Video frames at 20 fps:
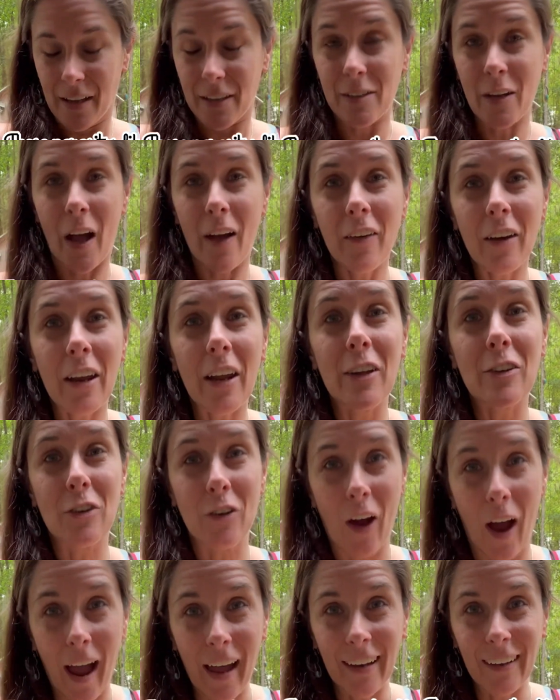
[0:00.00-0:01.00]
So I'm gonna
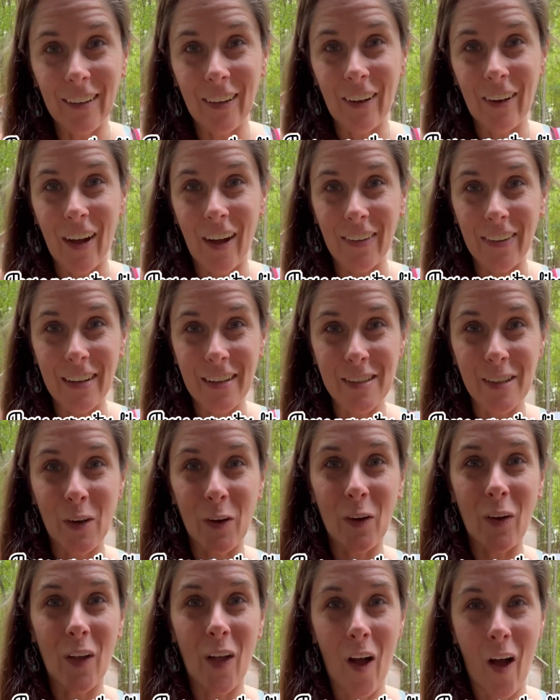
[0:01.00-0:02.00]
try to look on this
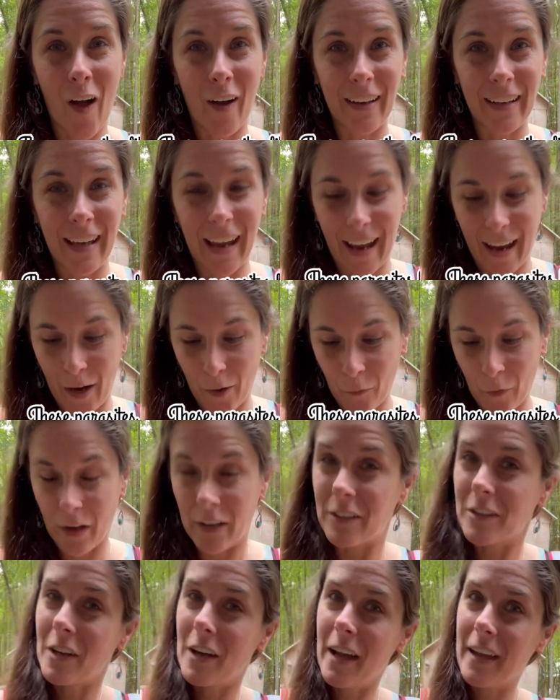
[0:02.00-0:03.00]
girl on camera
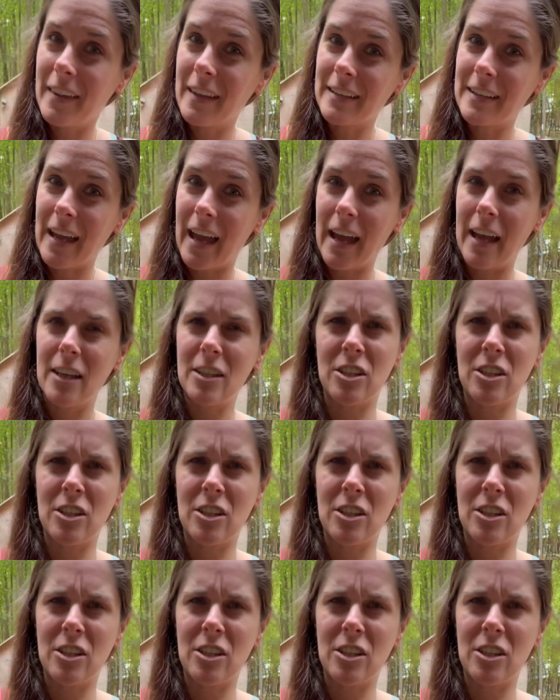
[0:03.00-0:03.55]
during the day.